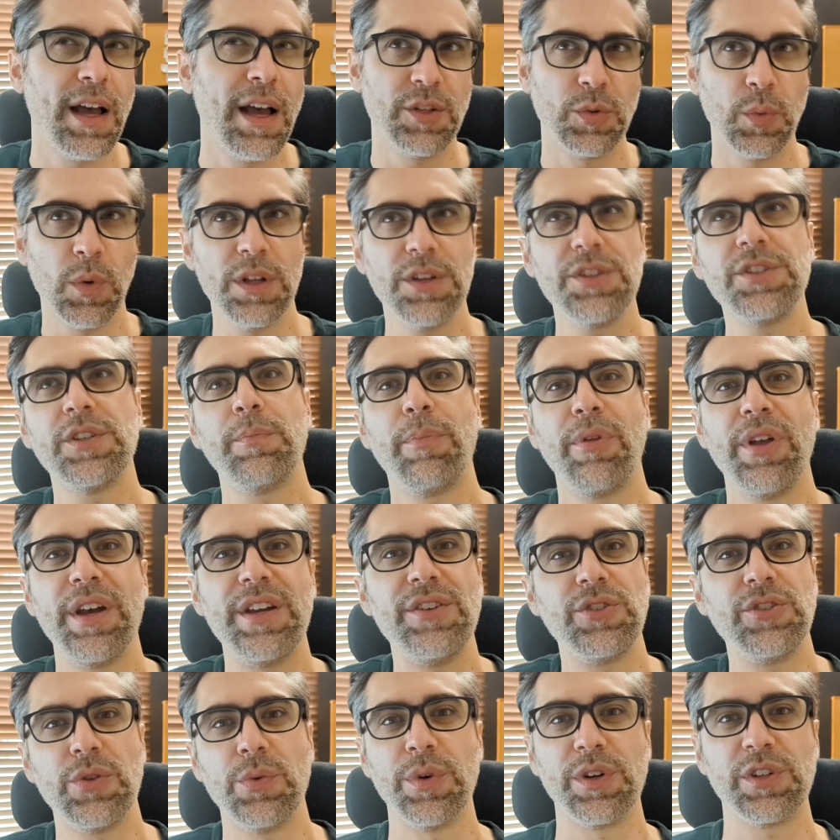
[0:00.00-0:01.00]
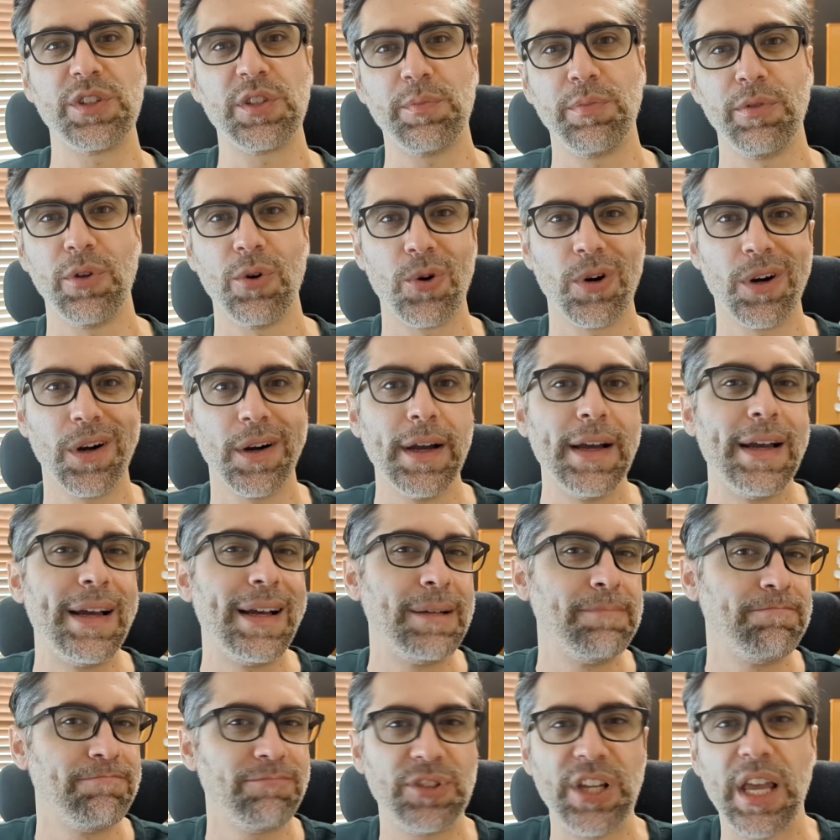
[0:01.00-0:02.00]
well as a place to explore
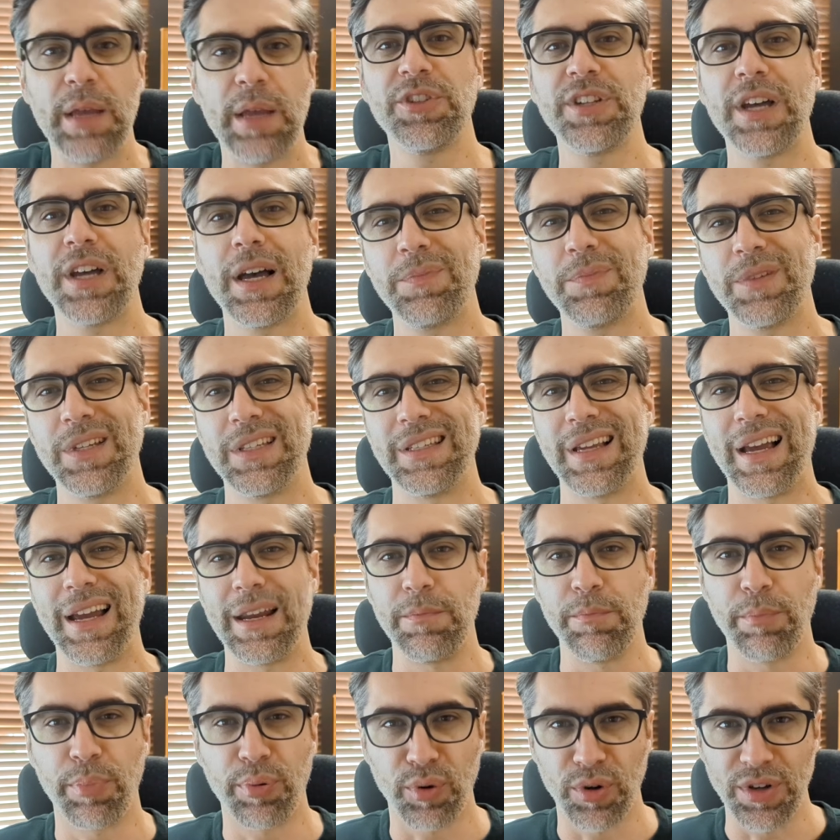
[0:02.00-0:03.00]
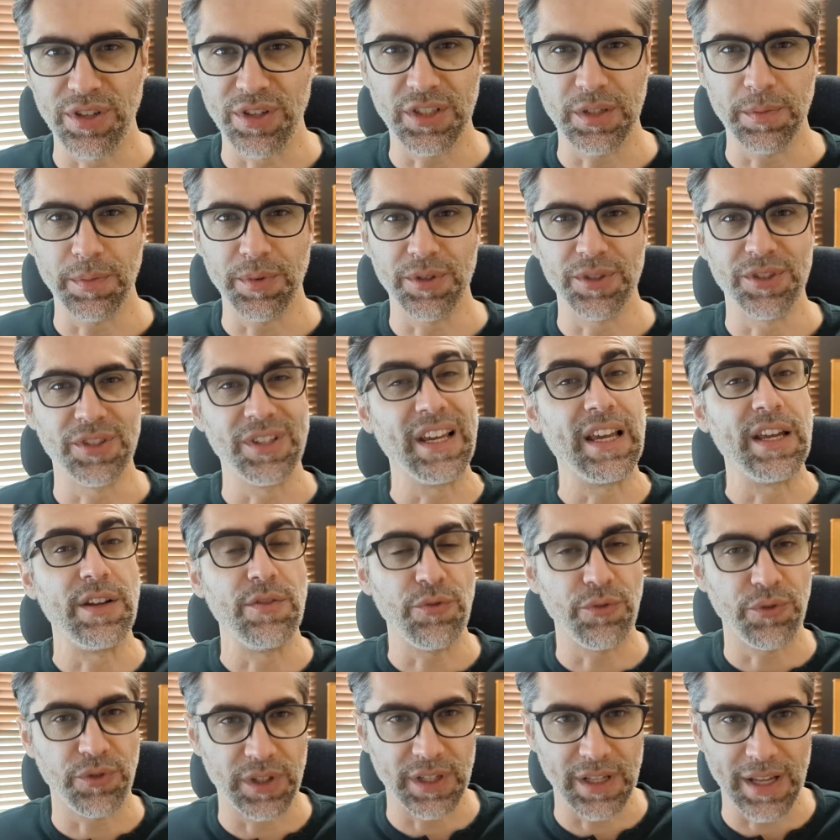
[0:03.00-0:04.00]
tabletop design principles
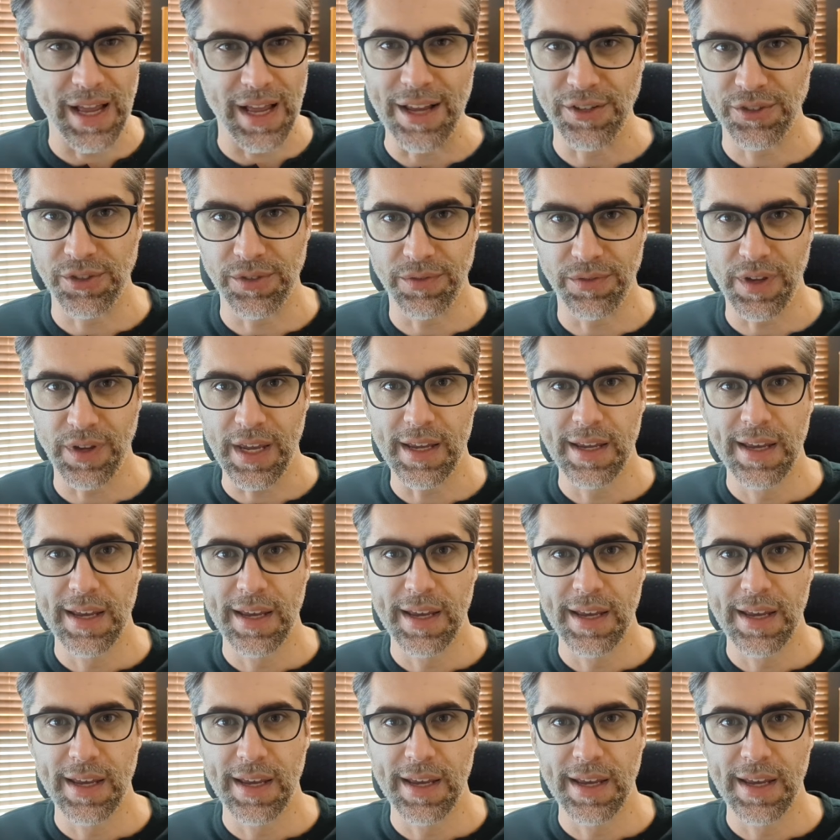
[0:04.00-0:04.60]
and philosophy.